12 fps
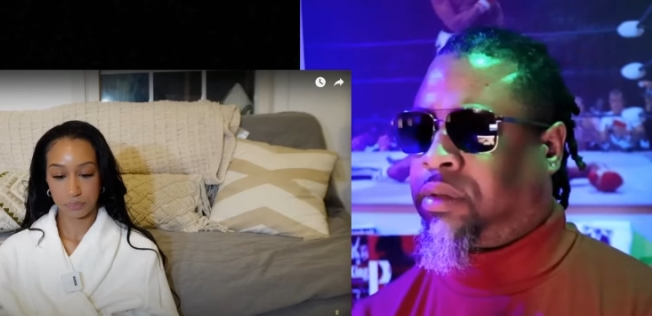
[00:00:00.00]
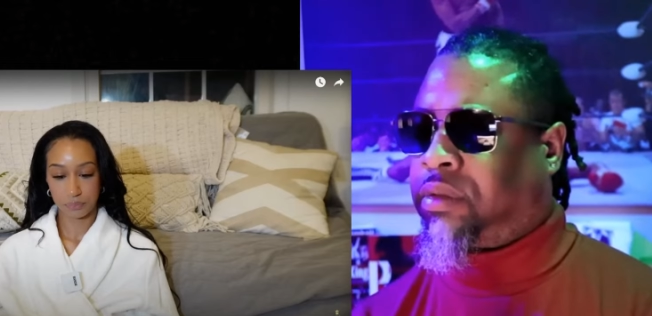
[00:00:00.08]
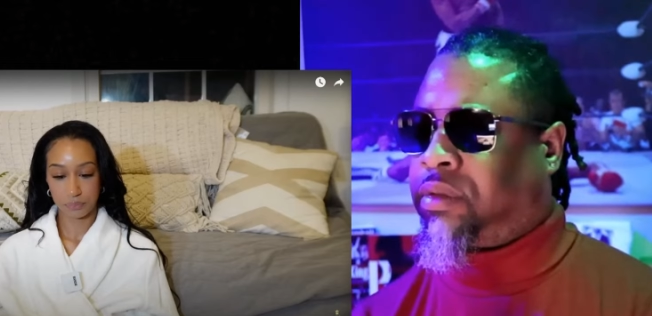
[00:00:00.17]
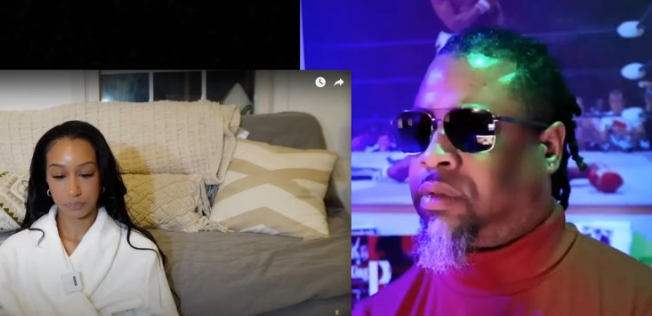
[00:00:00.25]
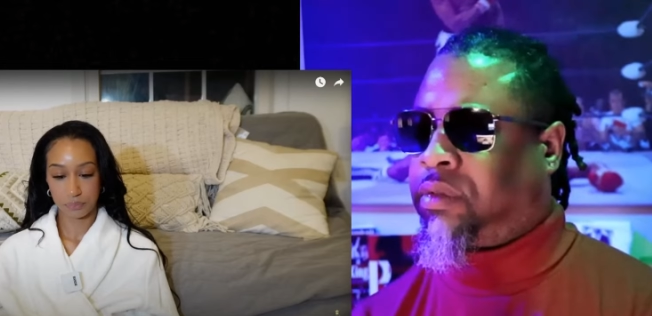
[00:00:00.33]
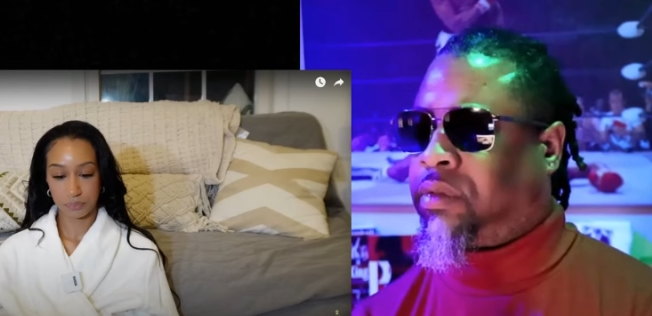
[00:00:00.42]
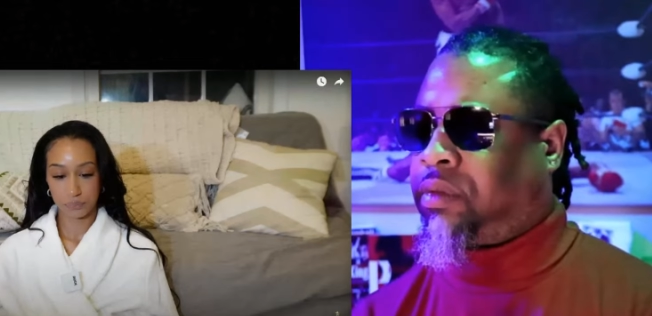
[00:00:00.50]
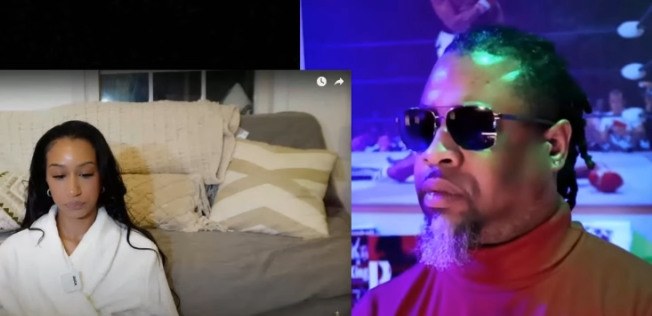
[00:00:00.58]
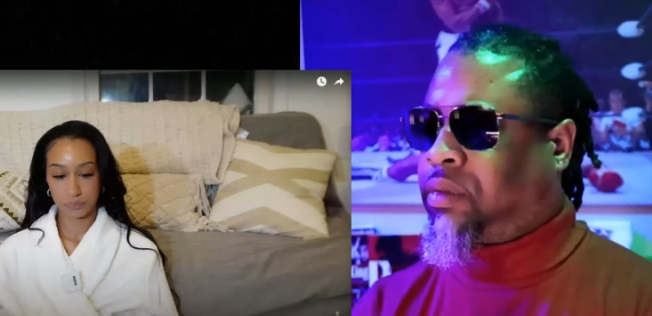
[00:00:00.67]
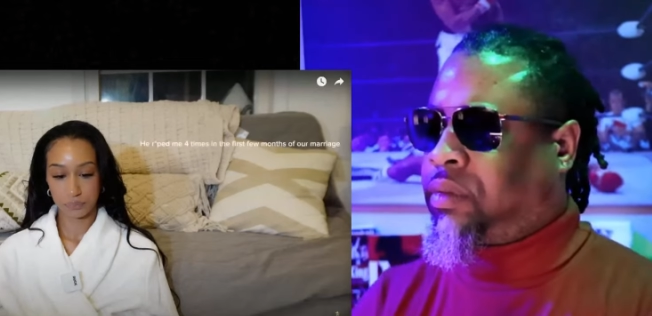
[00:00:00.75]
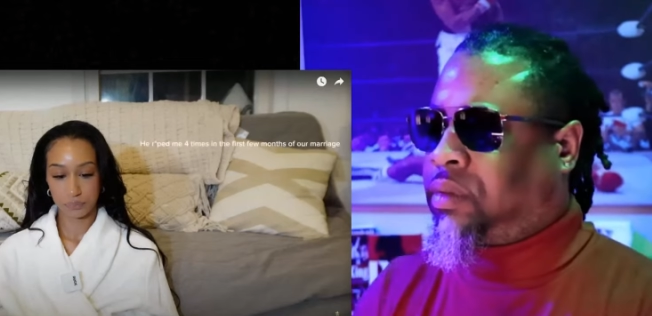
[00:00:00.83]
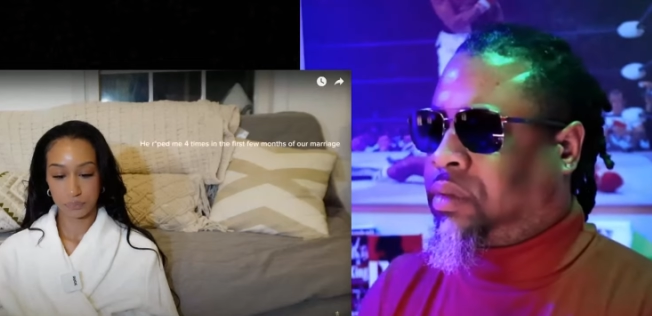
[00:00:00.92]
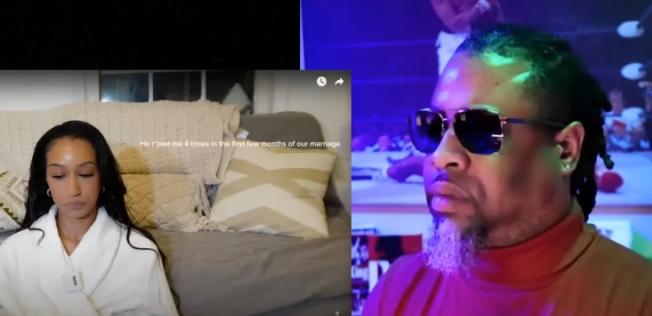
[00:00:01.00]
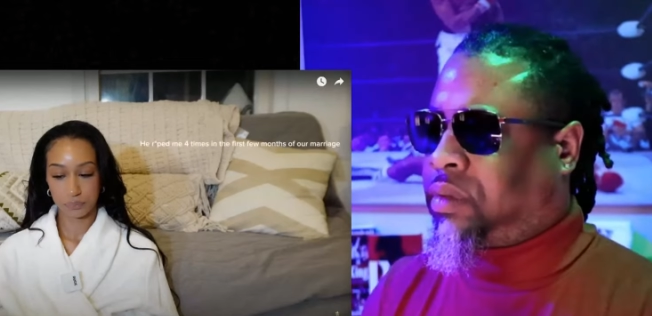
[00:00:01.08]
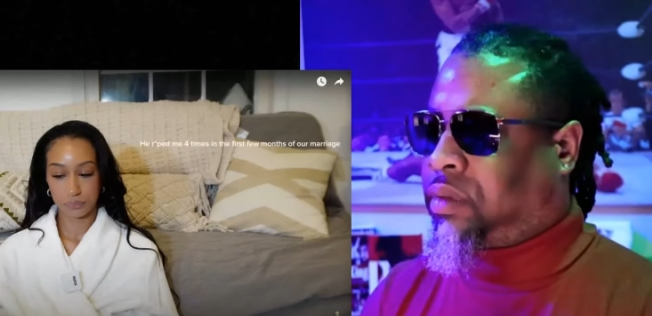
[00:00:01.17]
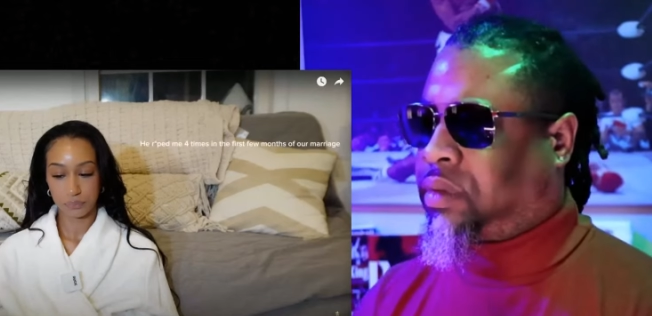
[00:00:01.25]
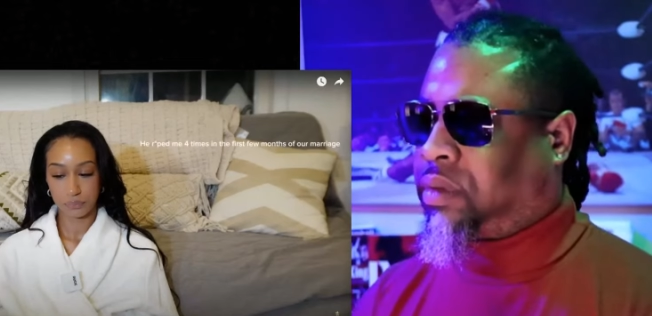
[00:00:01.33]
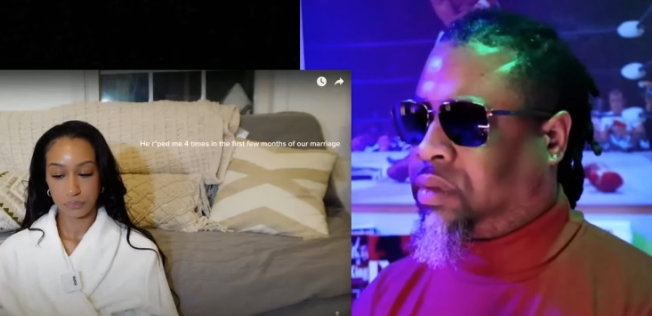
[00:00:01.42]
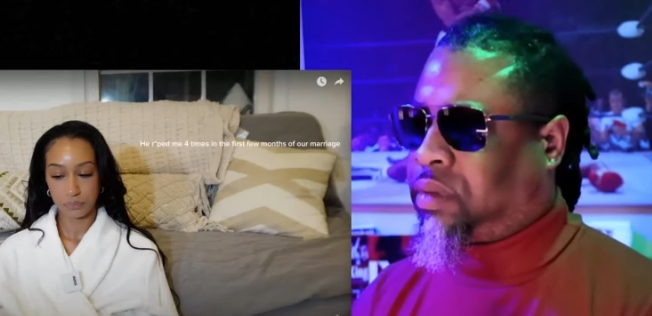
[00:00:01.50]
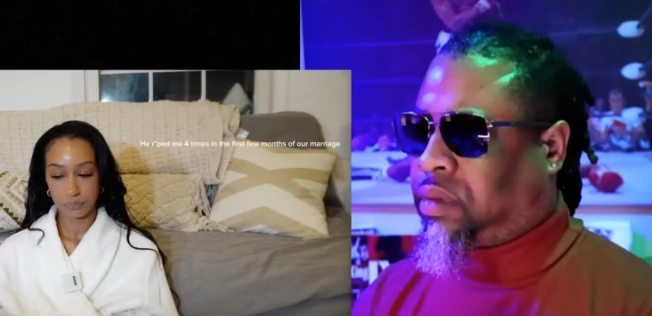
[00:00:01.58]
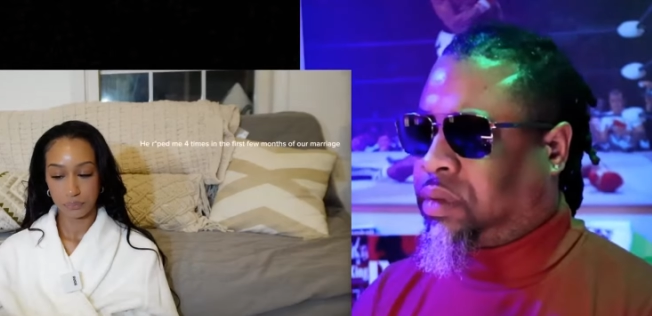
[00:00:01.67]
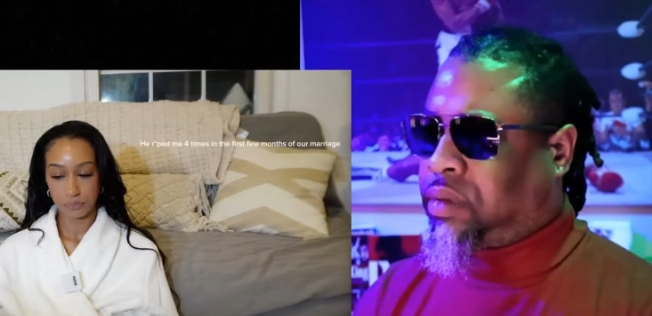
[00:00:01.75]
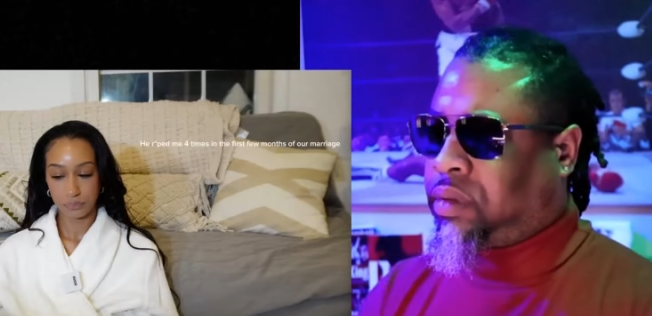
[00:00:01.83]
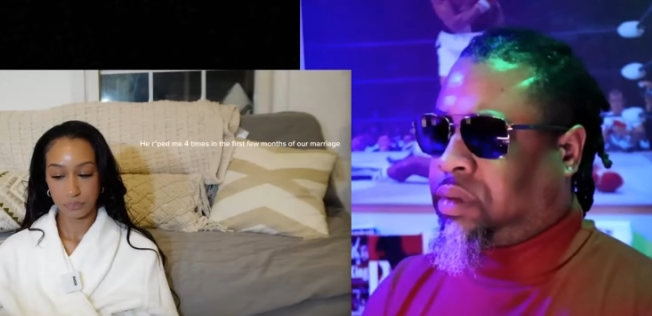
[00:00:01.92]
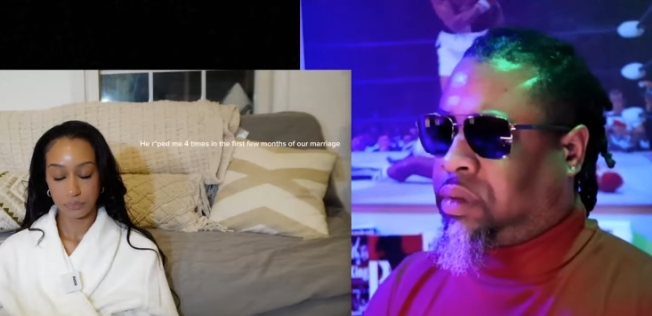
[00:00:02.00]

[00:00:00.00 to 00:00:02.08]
Nobody speaks.